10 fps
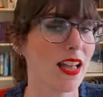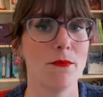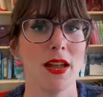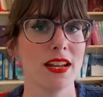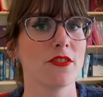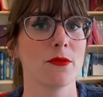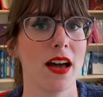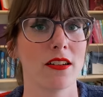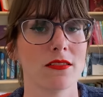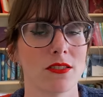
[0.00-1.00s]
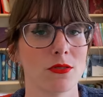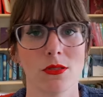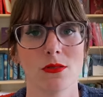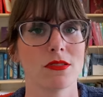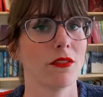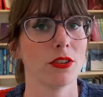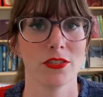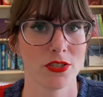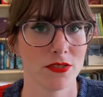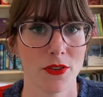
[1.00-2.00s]
And many of their patterns also go several
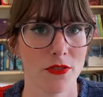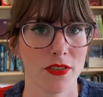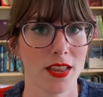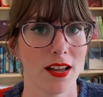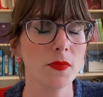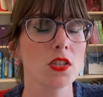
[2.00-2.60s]
inches further than that.